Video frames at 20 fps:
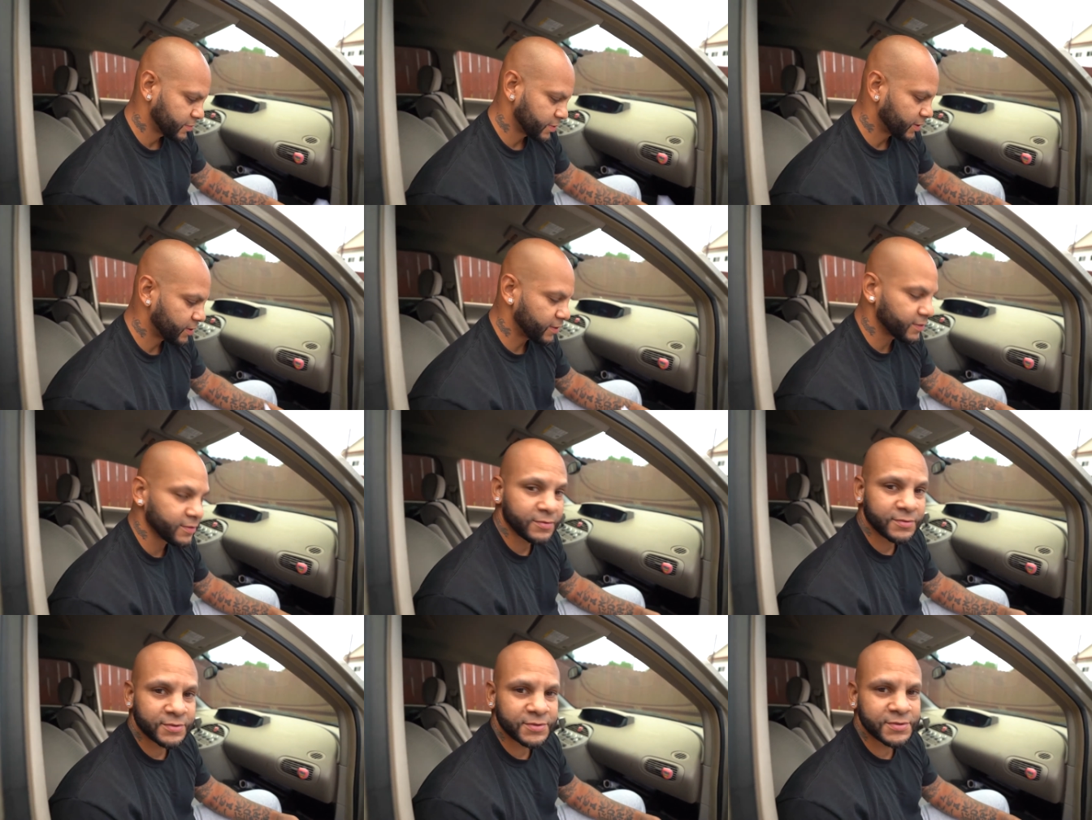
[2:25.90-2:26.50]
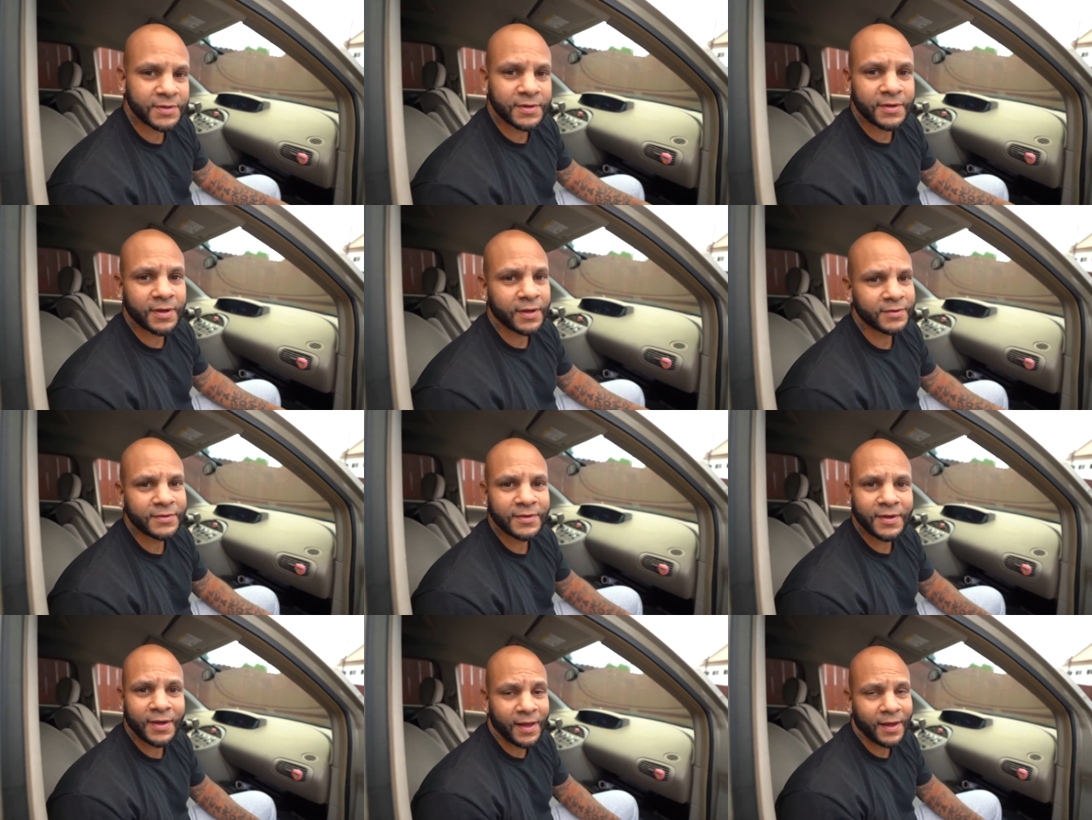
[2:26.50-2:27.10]
Oh, no, shit. I,
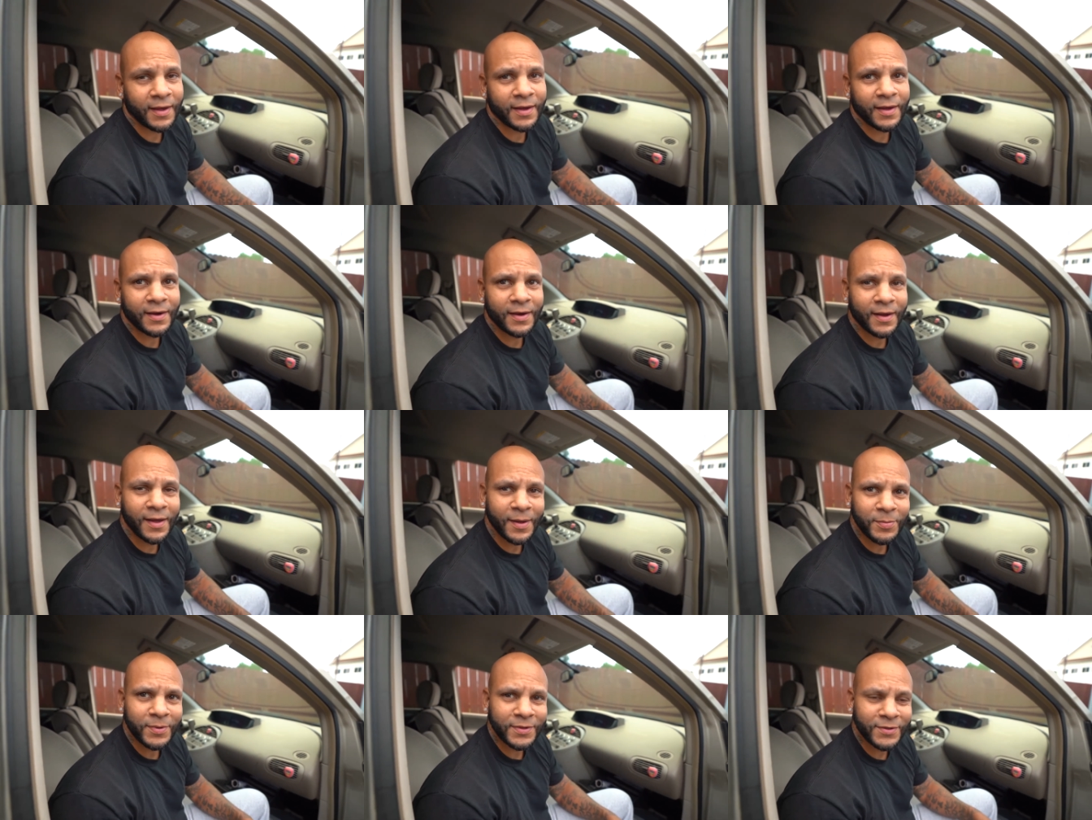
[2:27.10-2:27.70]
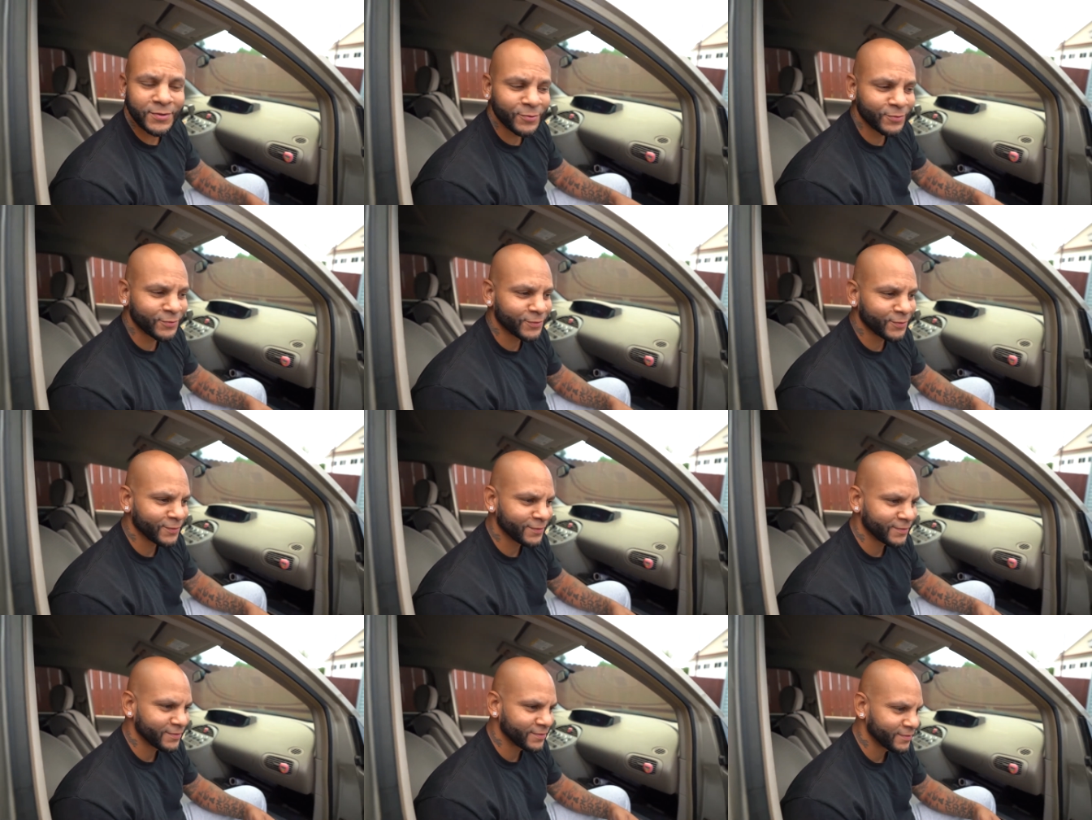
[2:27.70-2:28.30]
I gotta hop on
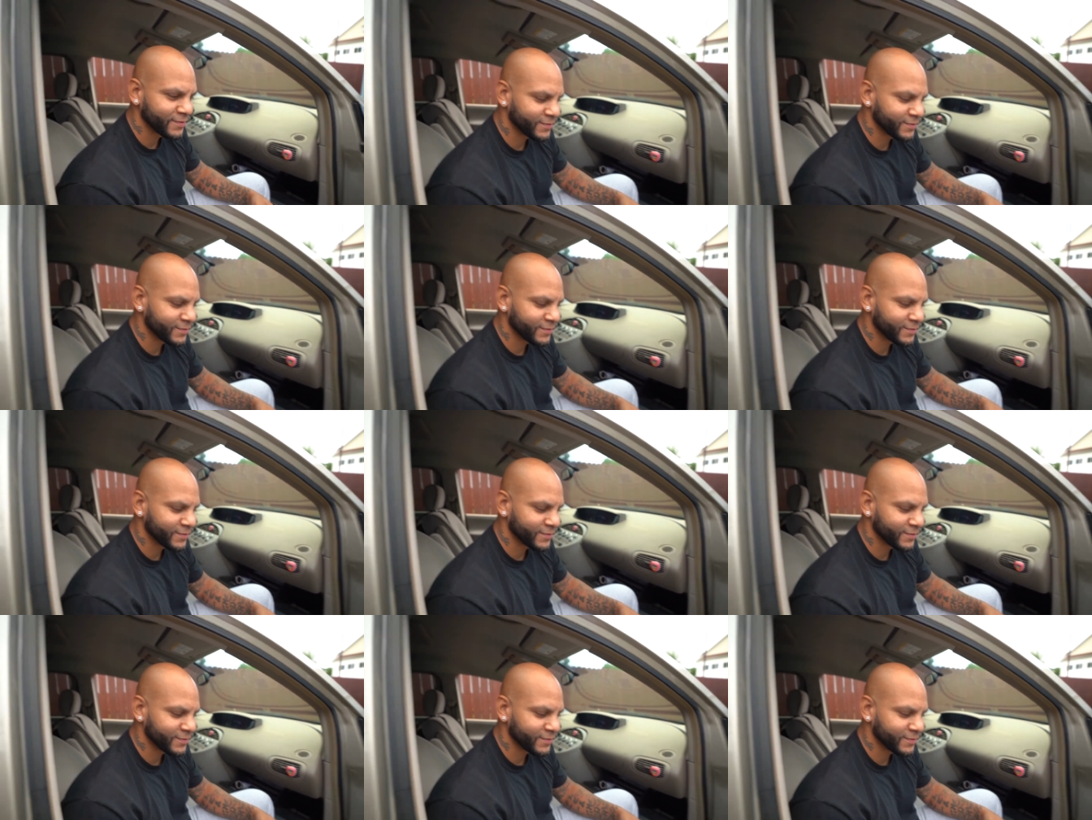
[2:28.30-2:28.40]
YouTube.